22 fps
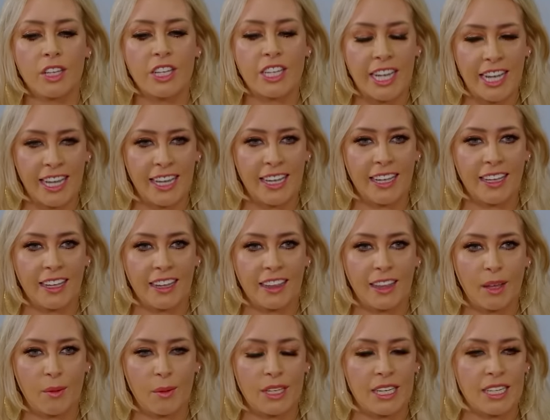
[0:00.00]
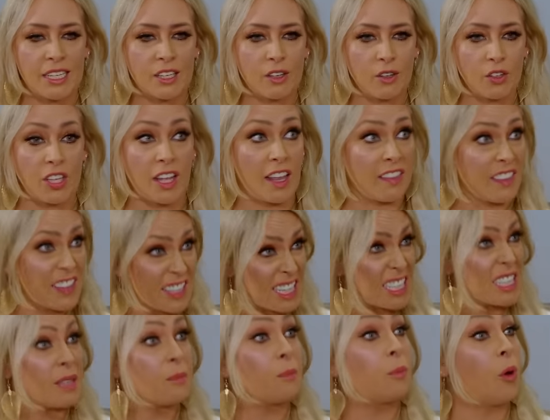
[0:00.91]
So they were discussing, and this
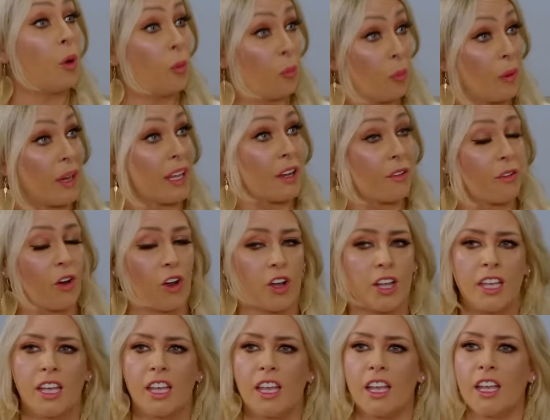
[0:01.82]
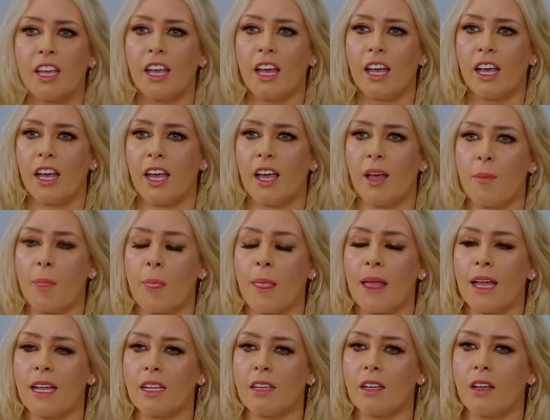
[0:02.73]
is in public, right?
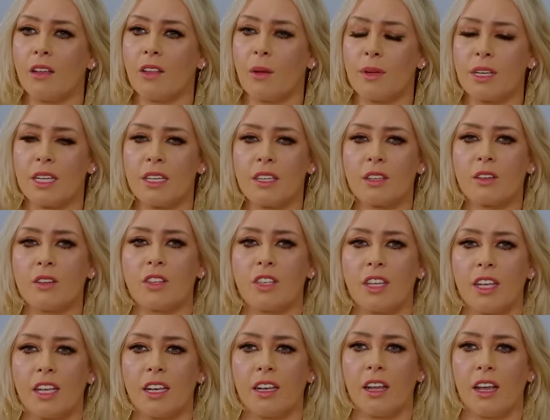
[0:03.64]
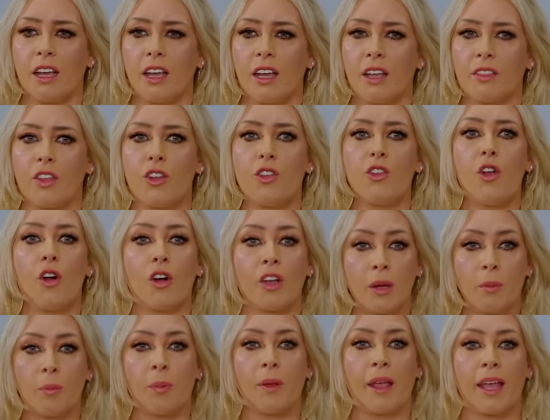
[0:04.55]
They were discussing the
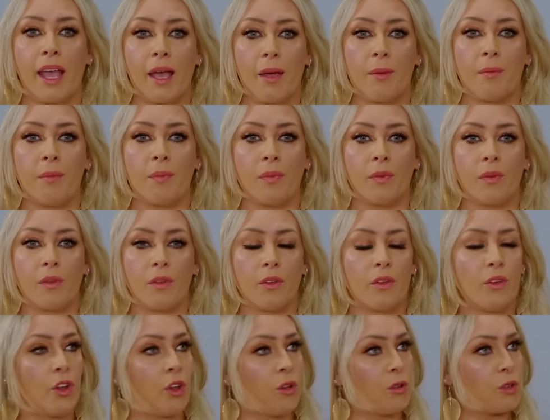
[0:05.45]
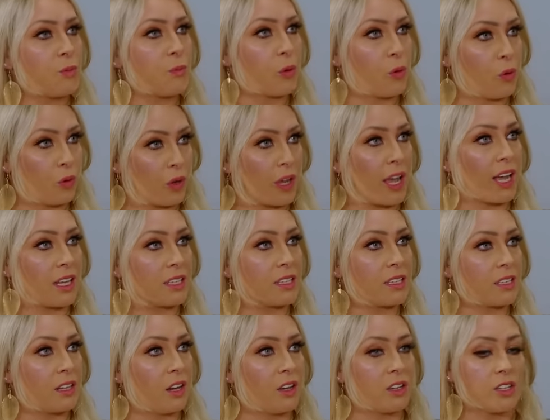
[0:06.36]
9 p.m. news
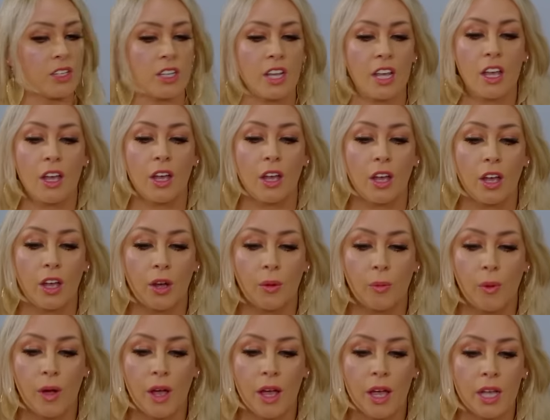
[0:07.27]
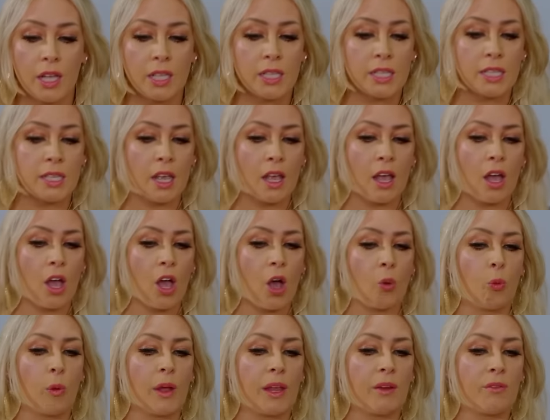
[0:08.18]
broadcast slot. Her words,
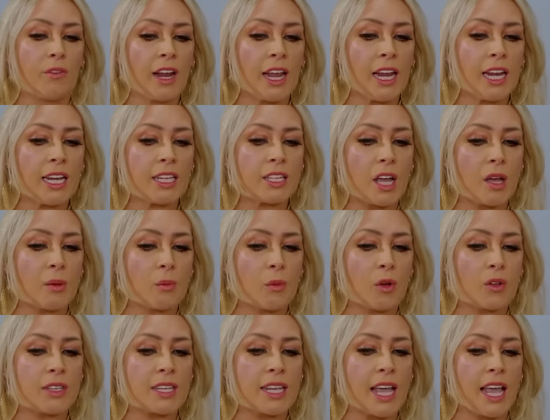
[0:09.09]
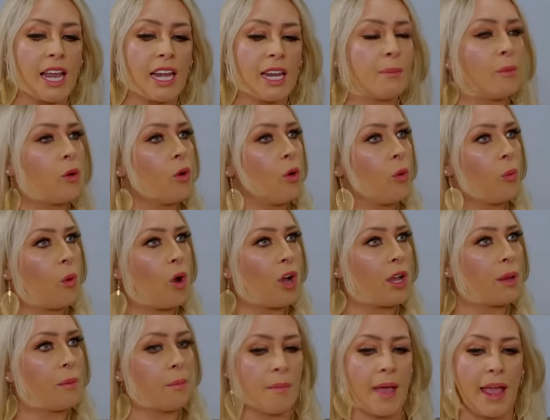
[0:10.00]
we really don't want any more
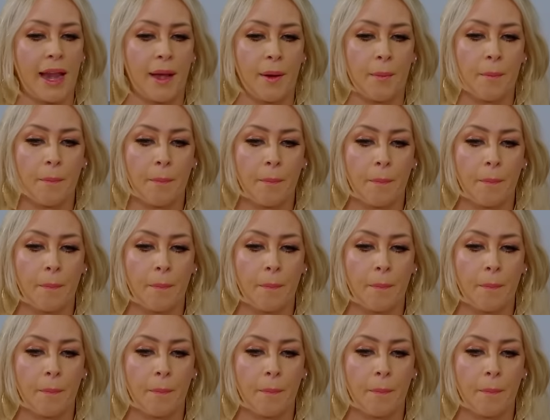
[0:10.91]
white men.